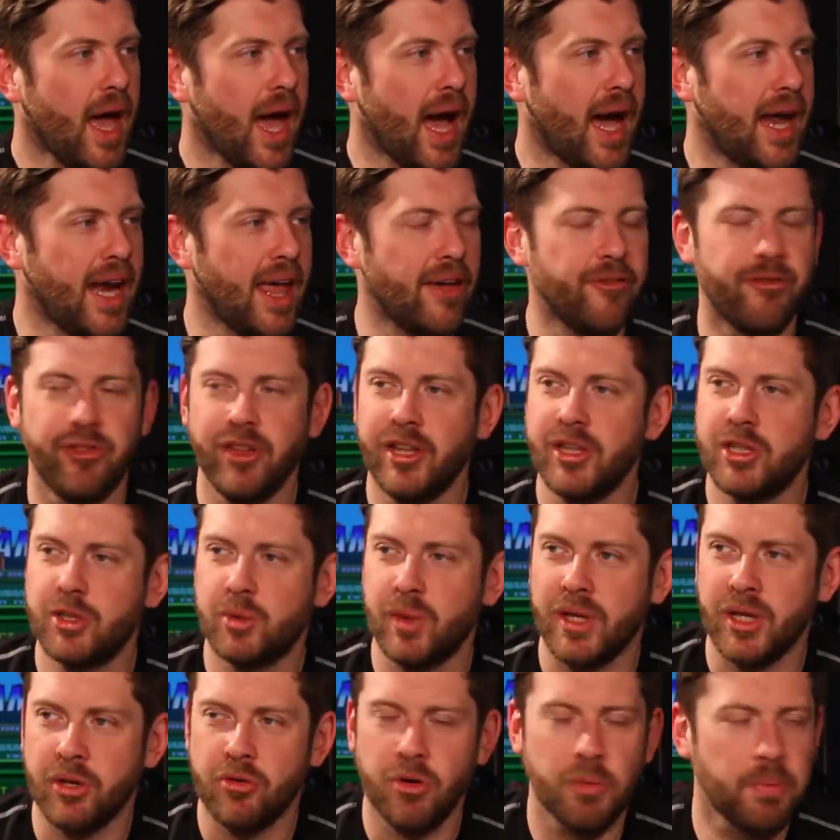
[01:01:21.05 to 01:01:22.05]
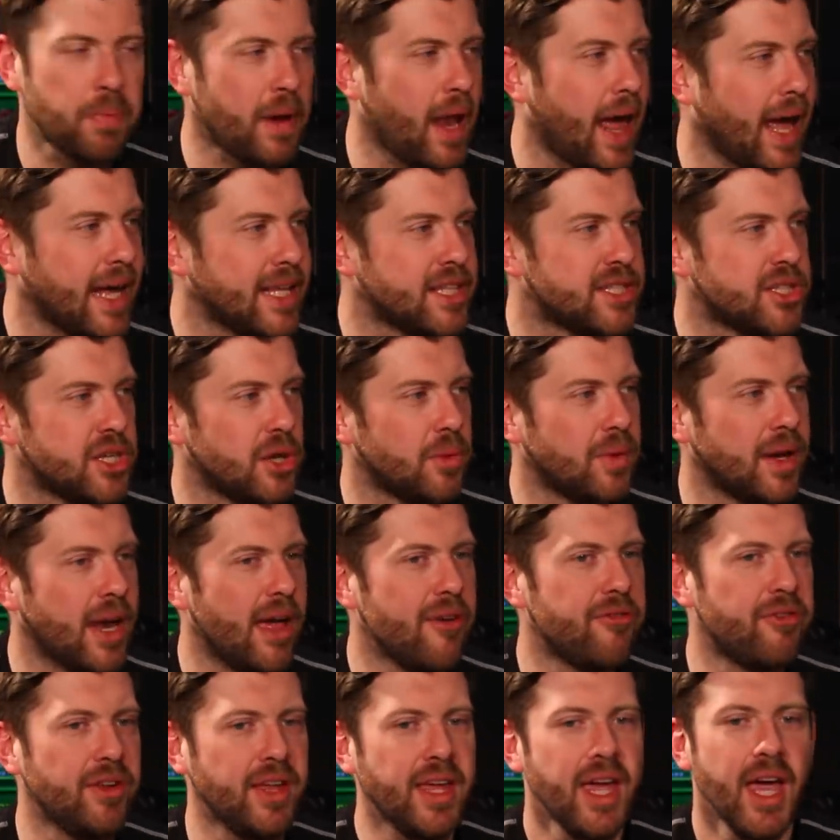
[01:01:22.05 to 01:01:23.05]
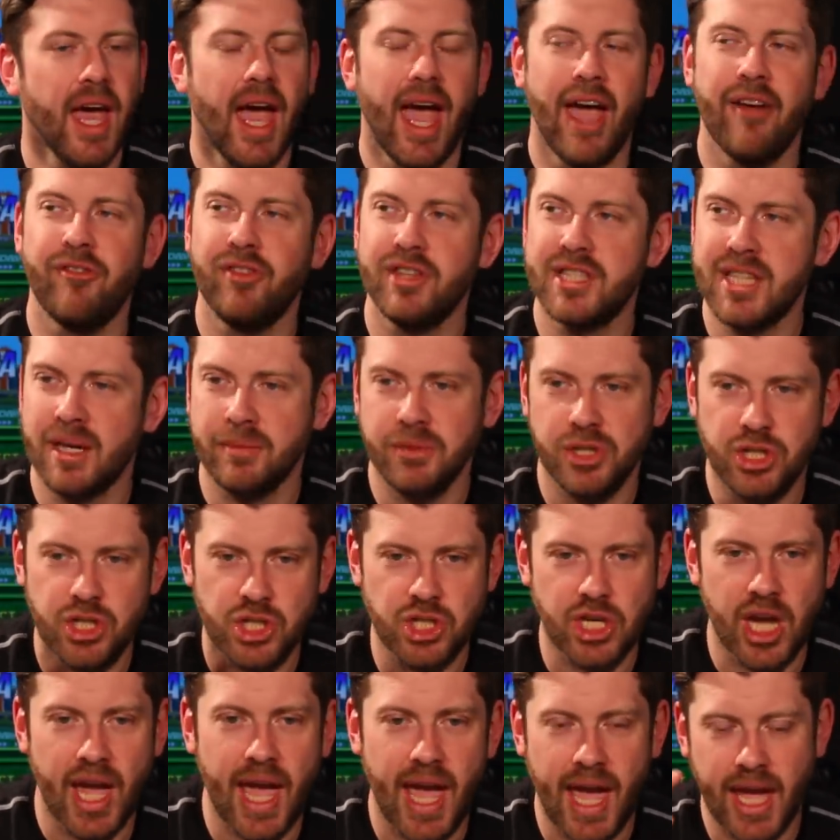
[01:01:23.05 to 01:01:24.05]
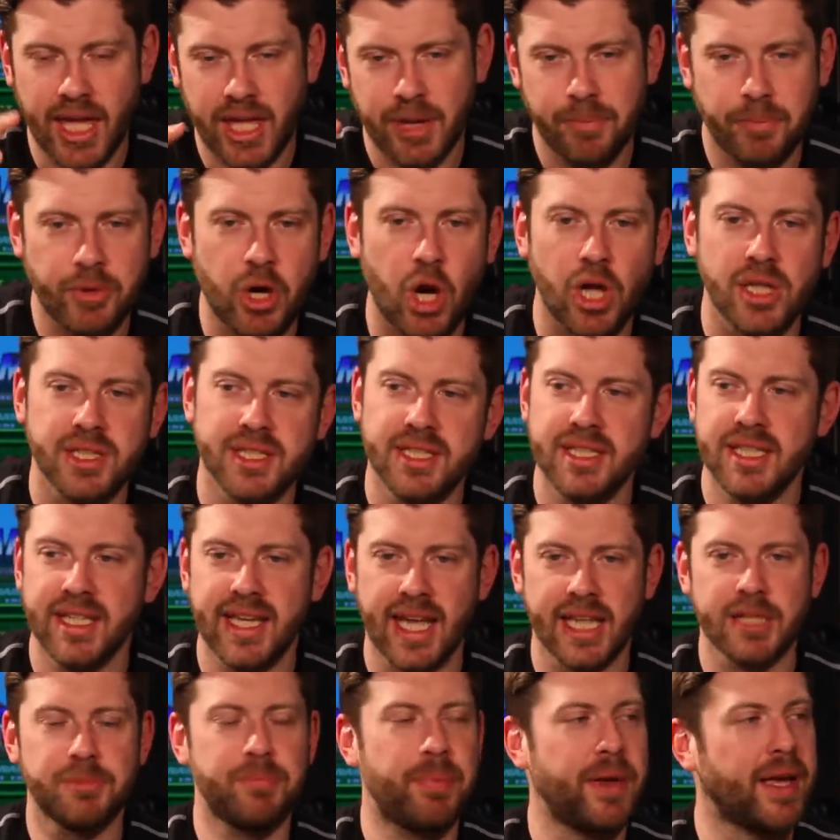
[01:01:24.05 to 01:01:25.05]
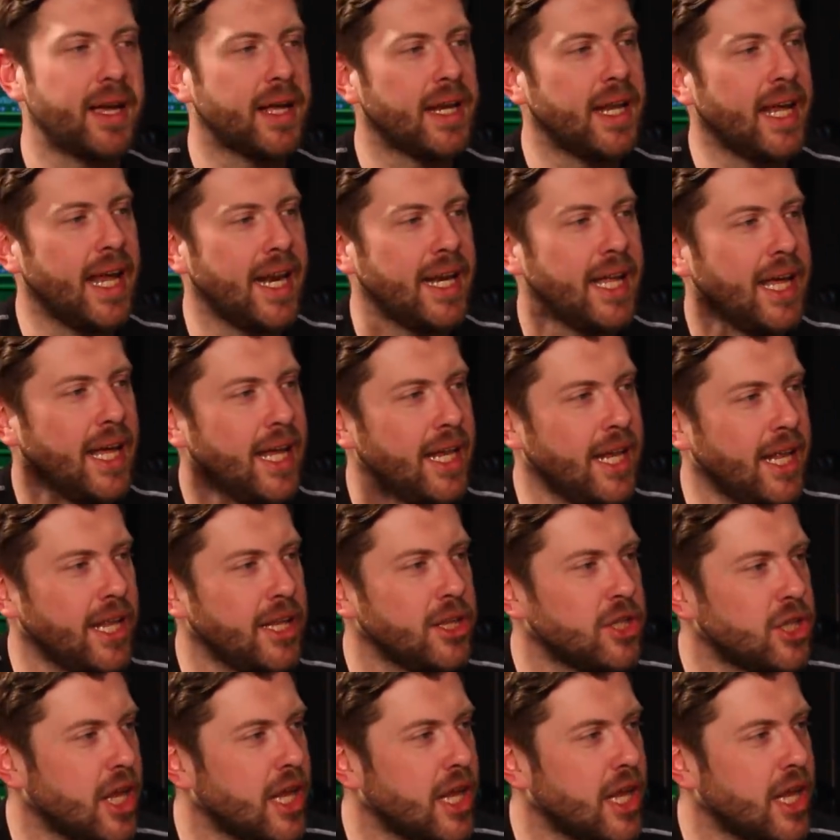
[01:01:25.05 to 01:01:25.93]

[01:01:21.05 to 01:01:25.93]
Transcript: and every tweet you reply to and every every time you share your content it gets bigger and it, and it, and it,